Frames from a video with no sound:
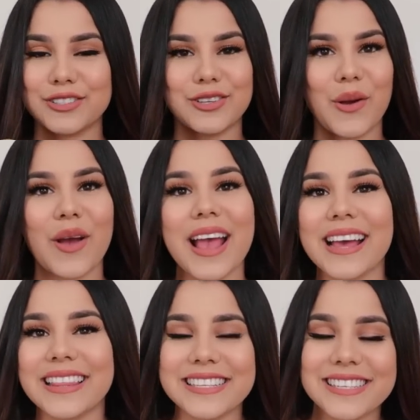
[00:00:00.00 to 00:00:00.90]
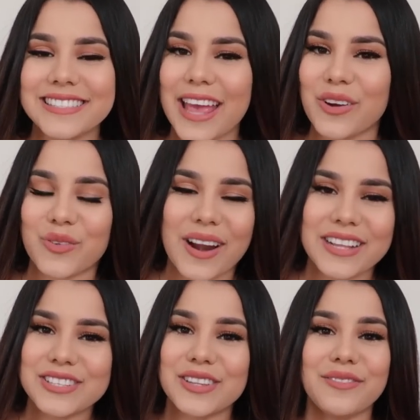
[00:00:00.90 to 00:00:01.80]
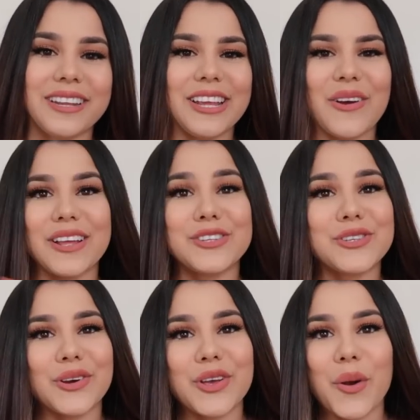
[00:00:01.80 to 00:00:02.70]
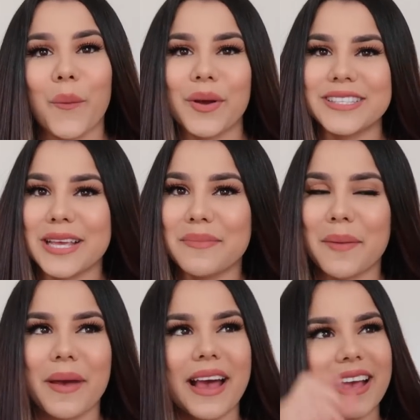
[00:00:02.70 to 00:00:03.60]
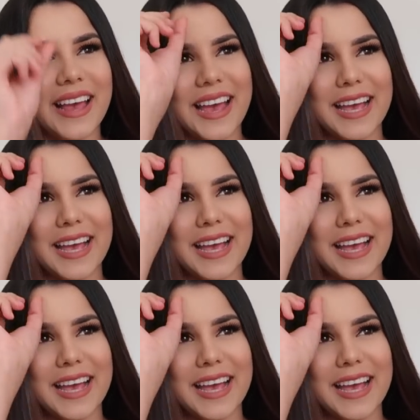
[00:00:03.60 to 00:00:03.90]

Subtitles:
So let's just get right into the video and show you what's in my bag.